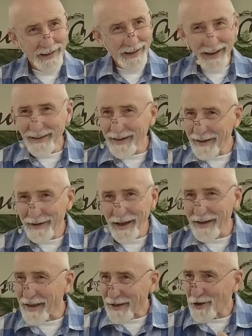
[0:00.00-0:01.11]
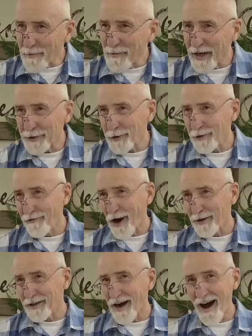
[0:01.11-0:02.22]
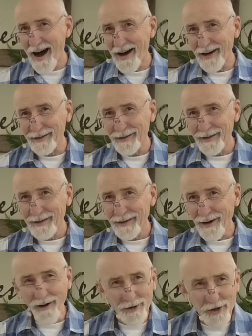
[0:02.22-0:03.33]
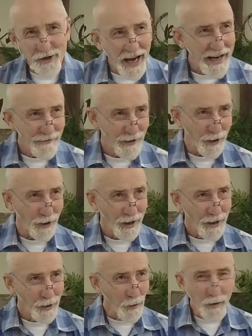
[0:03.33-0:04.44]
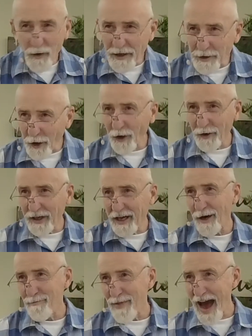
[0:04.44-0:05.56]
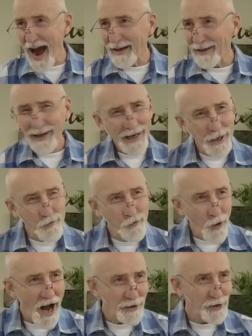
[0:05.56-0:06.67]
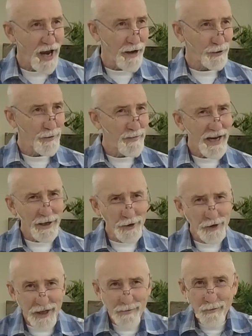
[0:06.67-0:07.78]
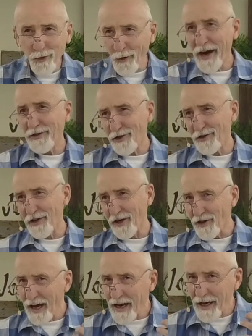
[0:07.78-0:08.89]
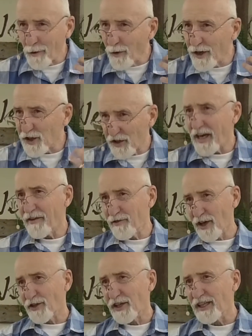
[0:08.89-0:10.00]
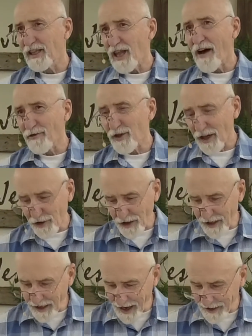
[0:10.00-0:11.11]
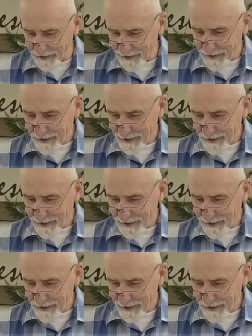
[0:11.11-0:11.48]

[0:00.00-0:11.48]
And, and that's a picture of our God, our Savior. When we turn and come back, He runs out to meet us. He embraces us. He receives us. He loves us again.